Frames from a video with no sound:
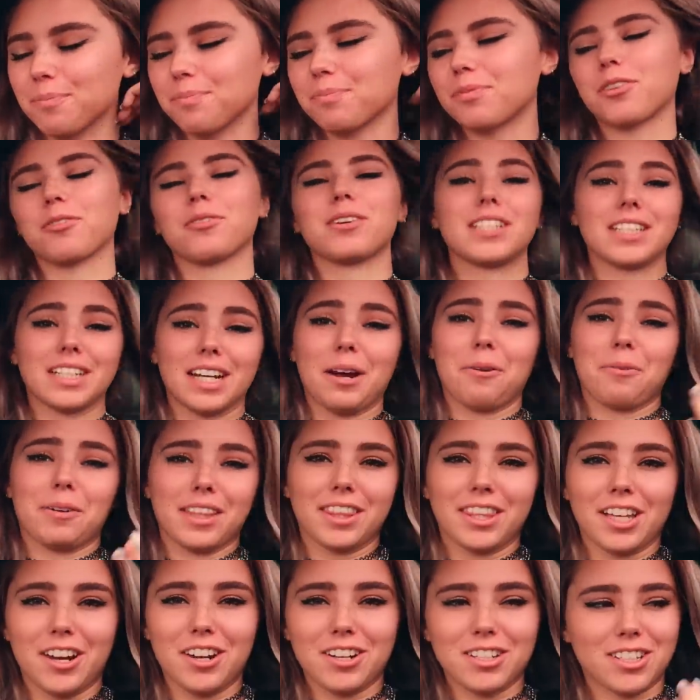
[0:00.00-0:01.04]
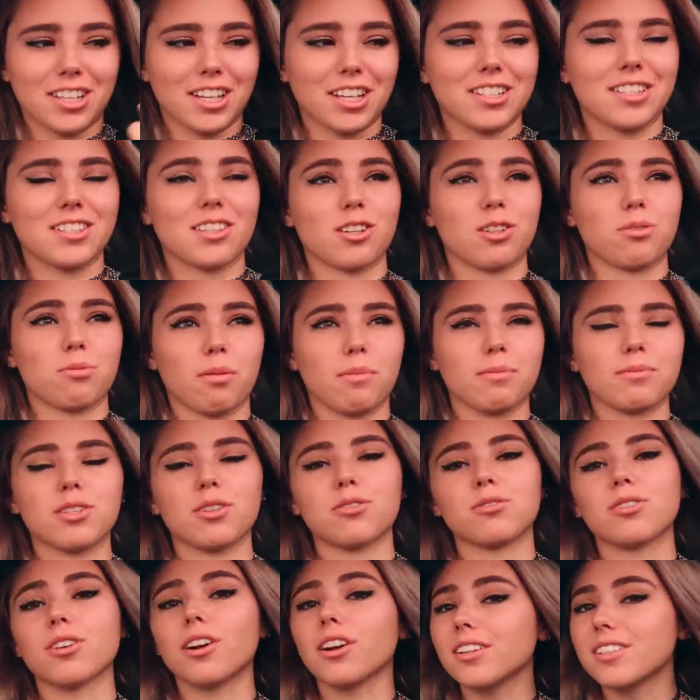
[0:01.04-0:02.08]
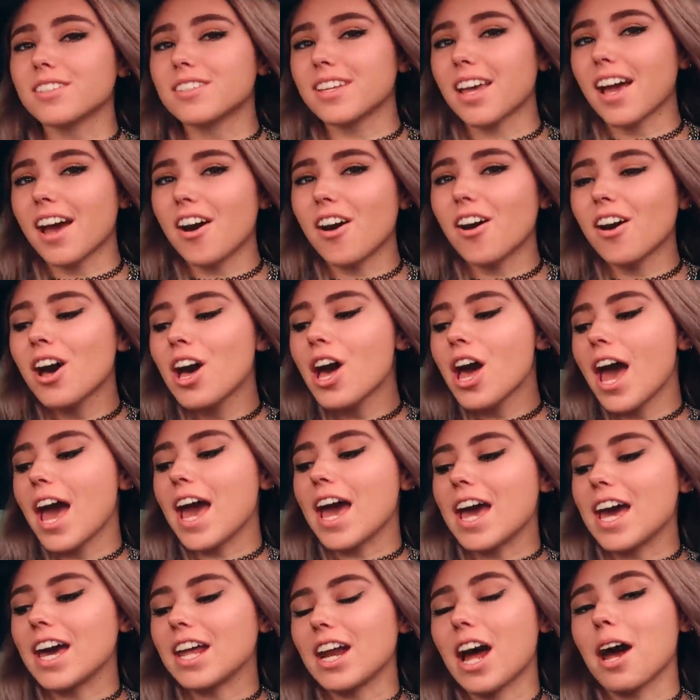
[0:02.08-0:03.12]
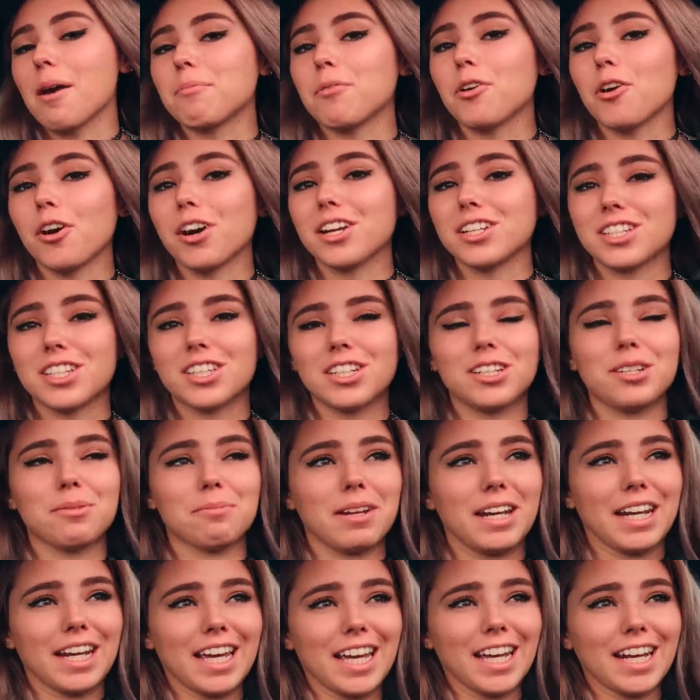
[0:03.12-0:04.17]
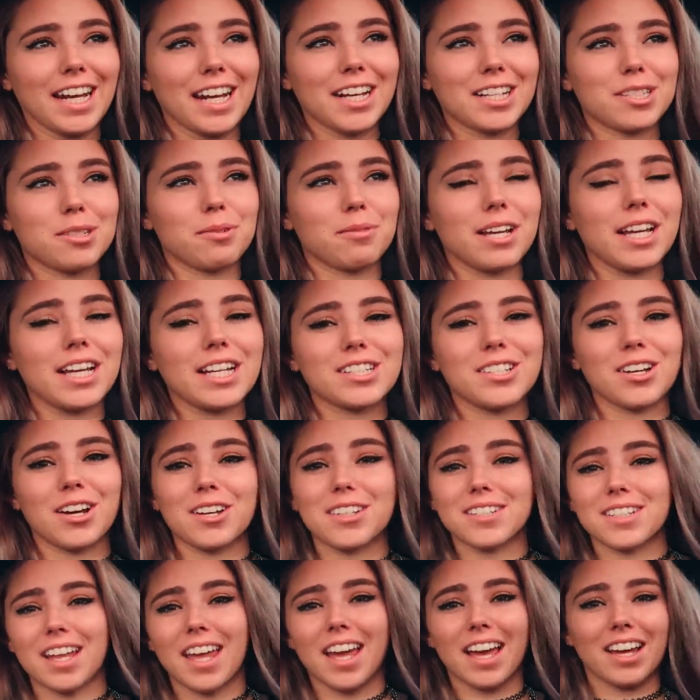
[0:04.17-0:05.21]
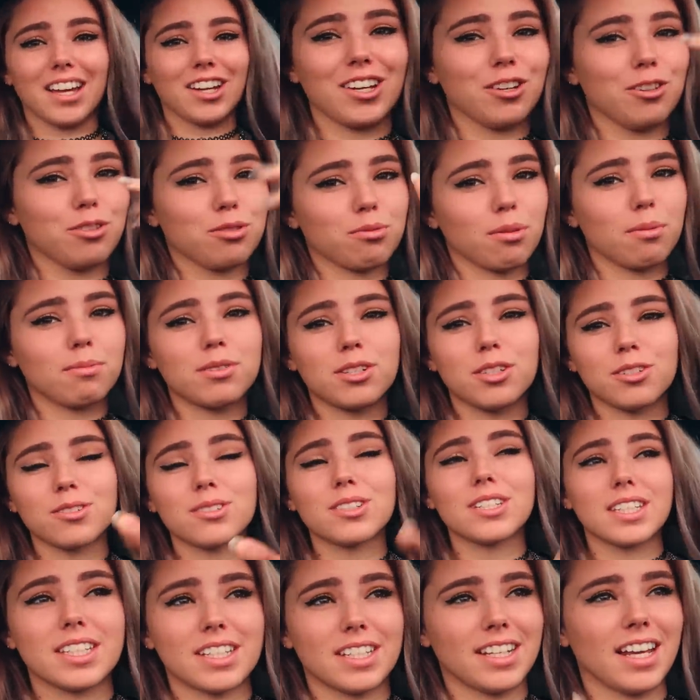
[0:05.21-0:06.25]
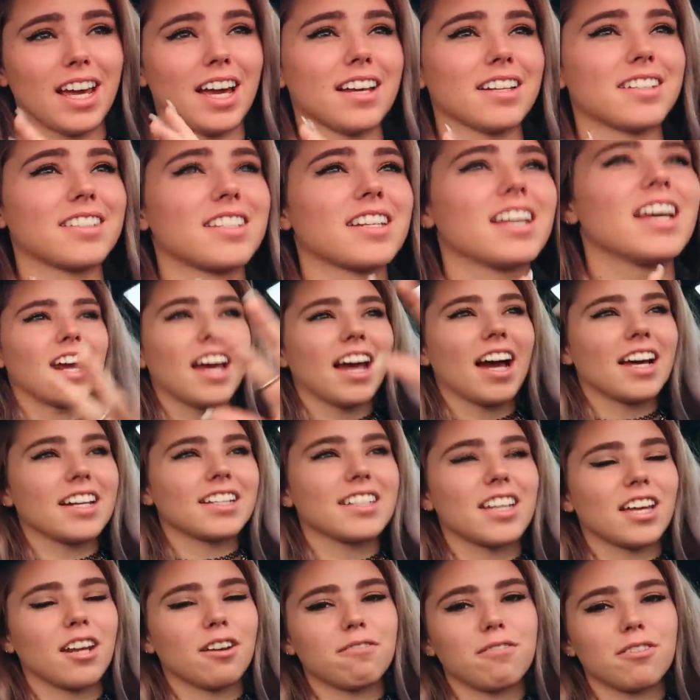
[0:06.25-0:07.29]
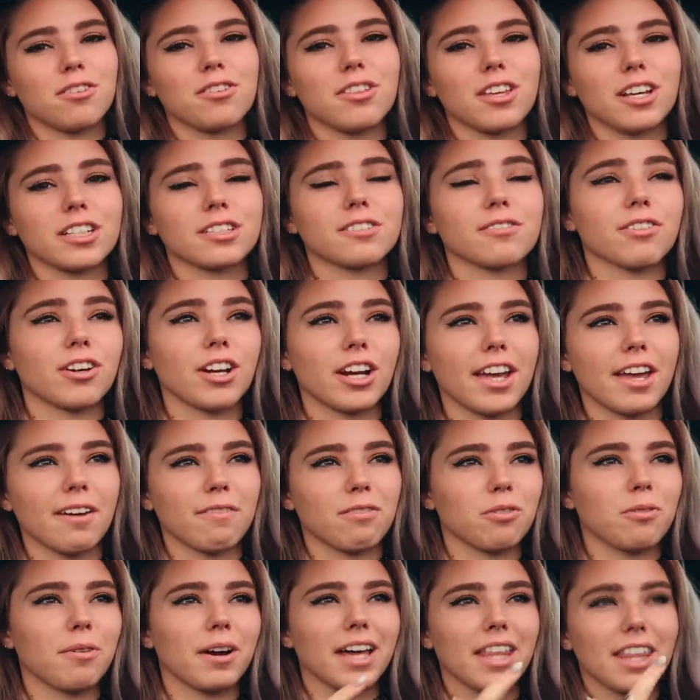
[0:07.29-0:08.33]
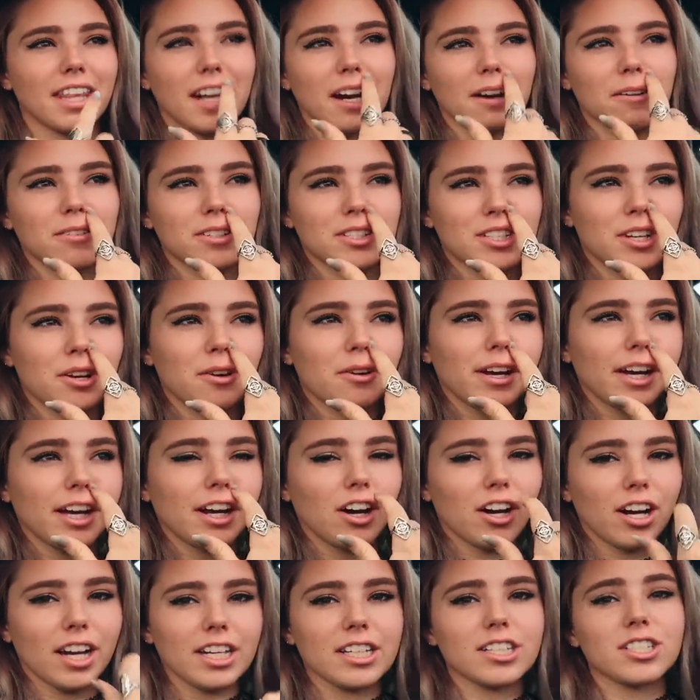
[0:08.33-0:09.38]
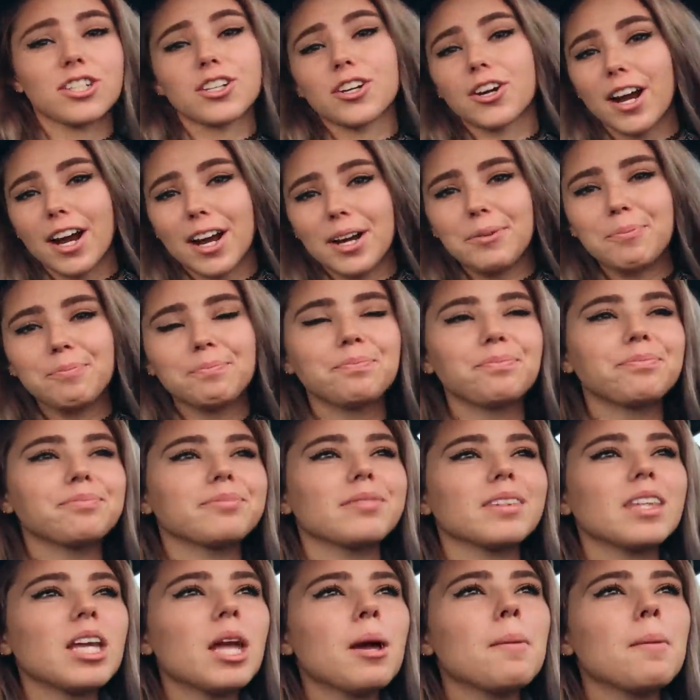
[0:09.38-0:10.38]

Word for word: The reason I went there is because their swimsuits are on sale and I'm going to the Dominican next week. So I was like, new swimsuits? Yes. And I had to get a few things for a giveaway that I was doing on Instagram.